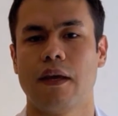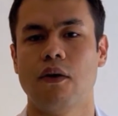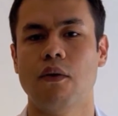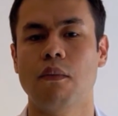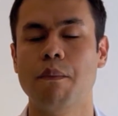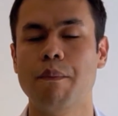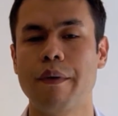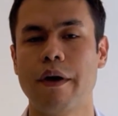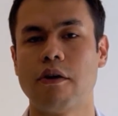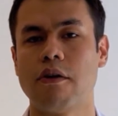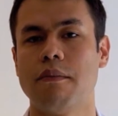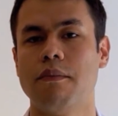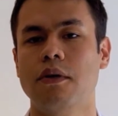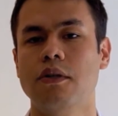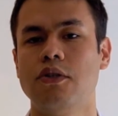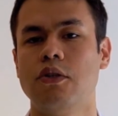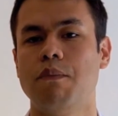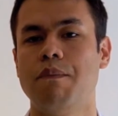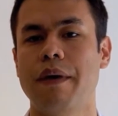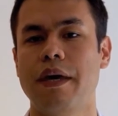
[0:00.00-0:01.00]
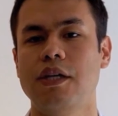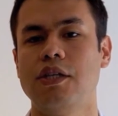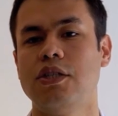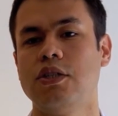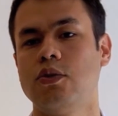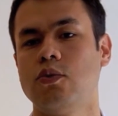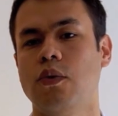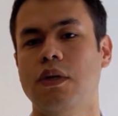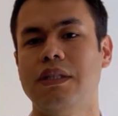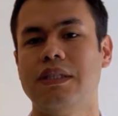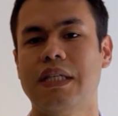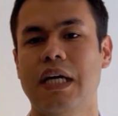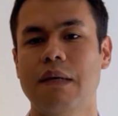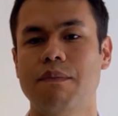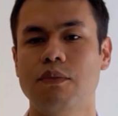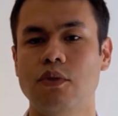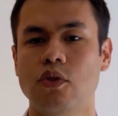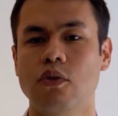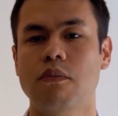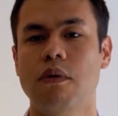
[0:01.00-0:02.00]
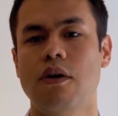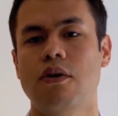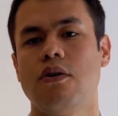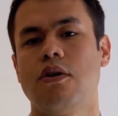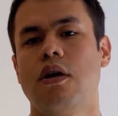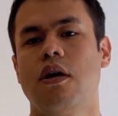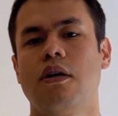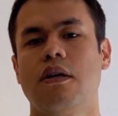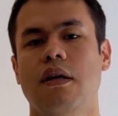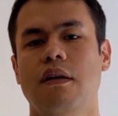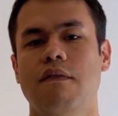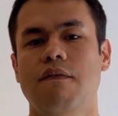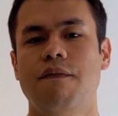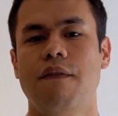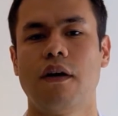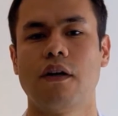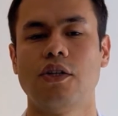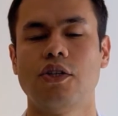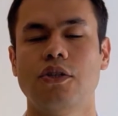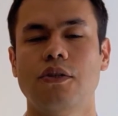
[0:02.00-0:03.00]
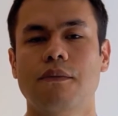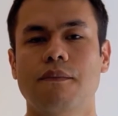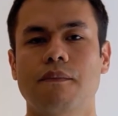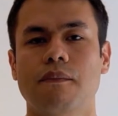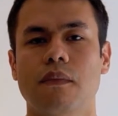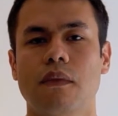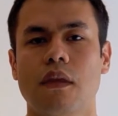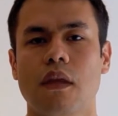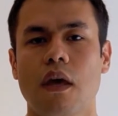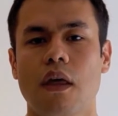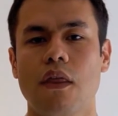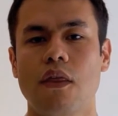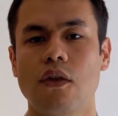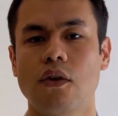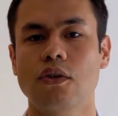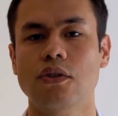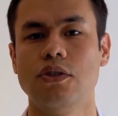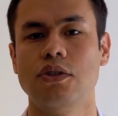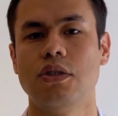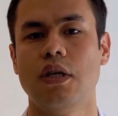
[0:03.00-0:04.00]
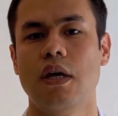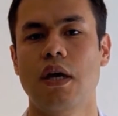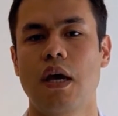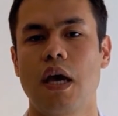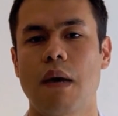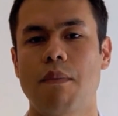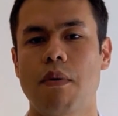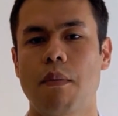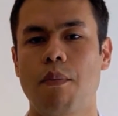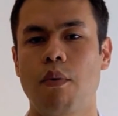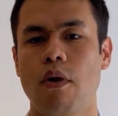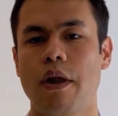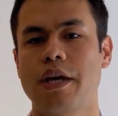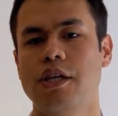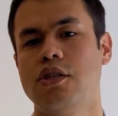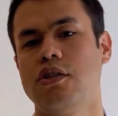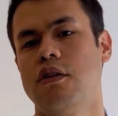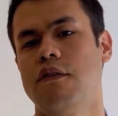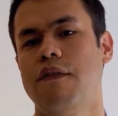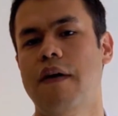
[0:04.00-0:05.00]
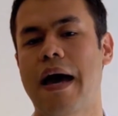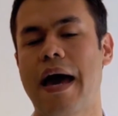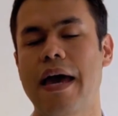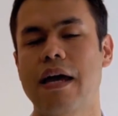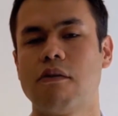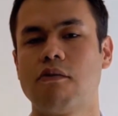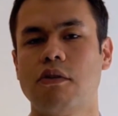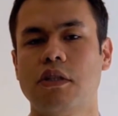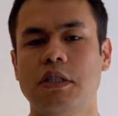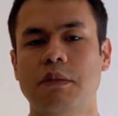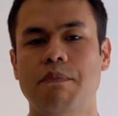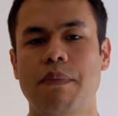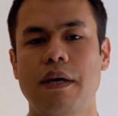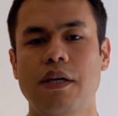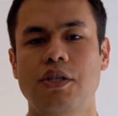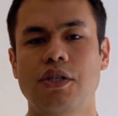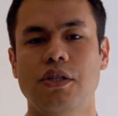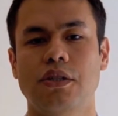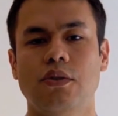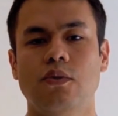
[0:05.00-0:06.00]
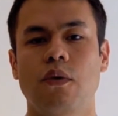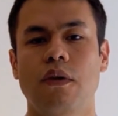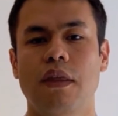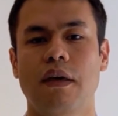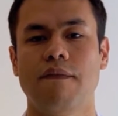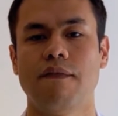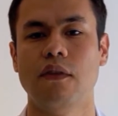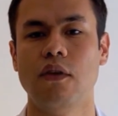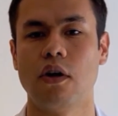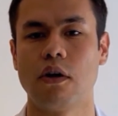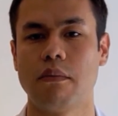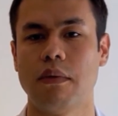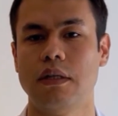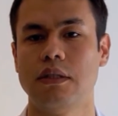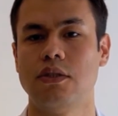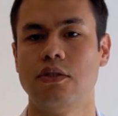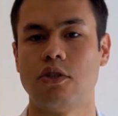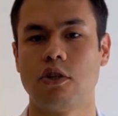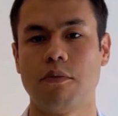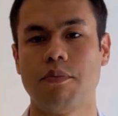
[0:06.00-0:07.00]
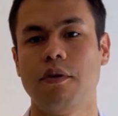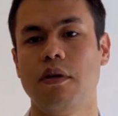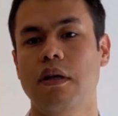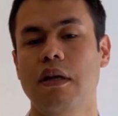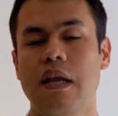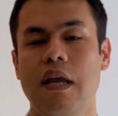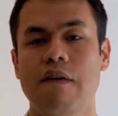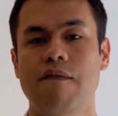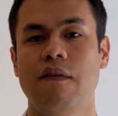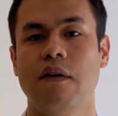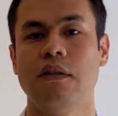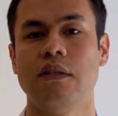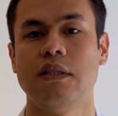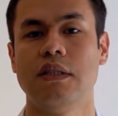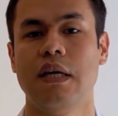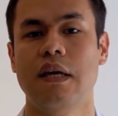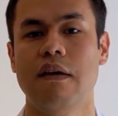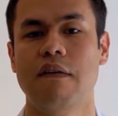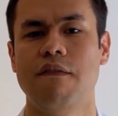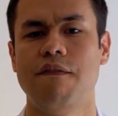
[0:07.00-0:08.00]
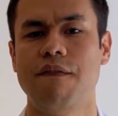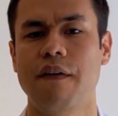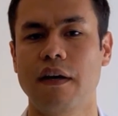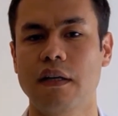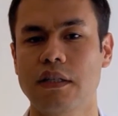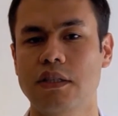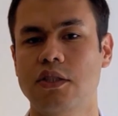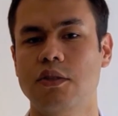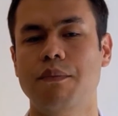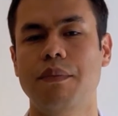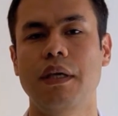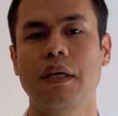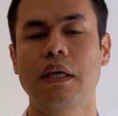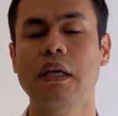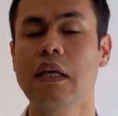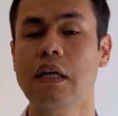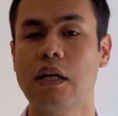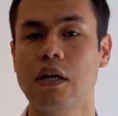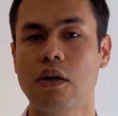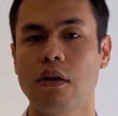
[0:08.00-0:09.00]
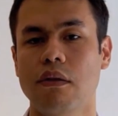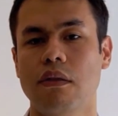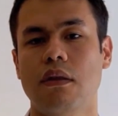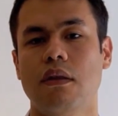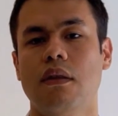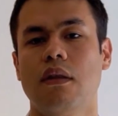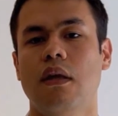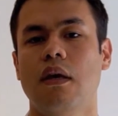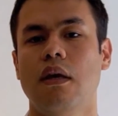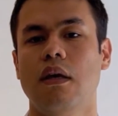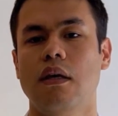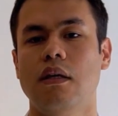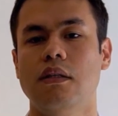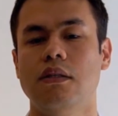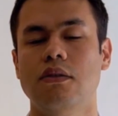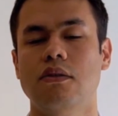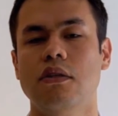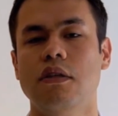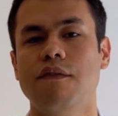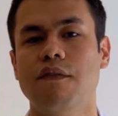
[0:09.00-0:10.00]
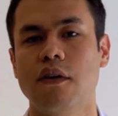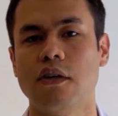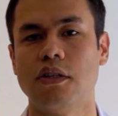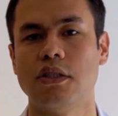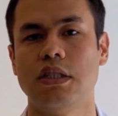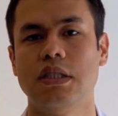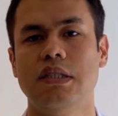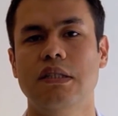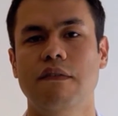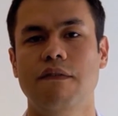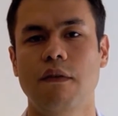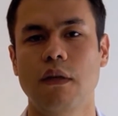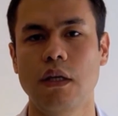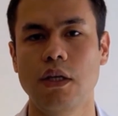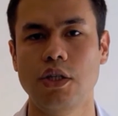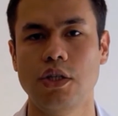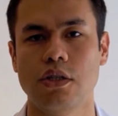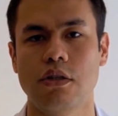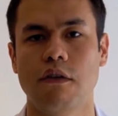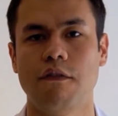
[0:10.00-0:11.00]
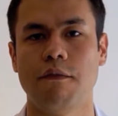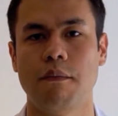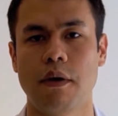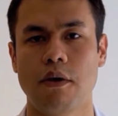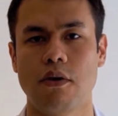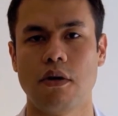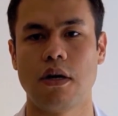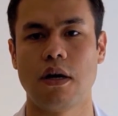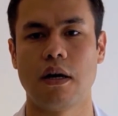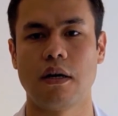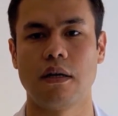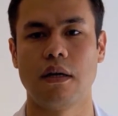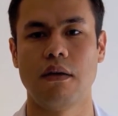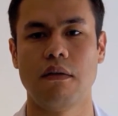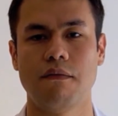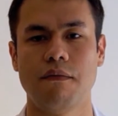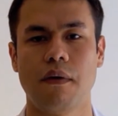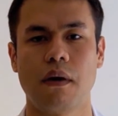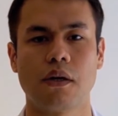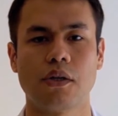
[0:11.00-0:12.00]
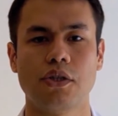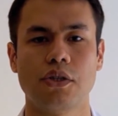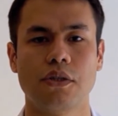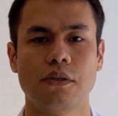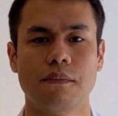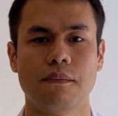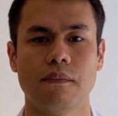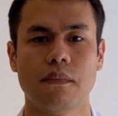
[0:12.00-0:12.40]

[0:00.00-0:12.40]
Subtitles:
comparable to patients with type 2 myocardial infarction. Thus, a population of high-risk patients with abnormal troponin levels fails to be included in the universal definition of myocardial infarction.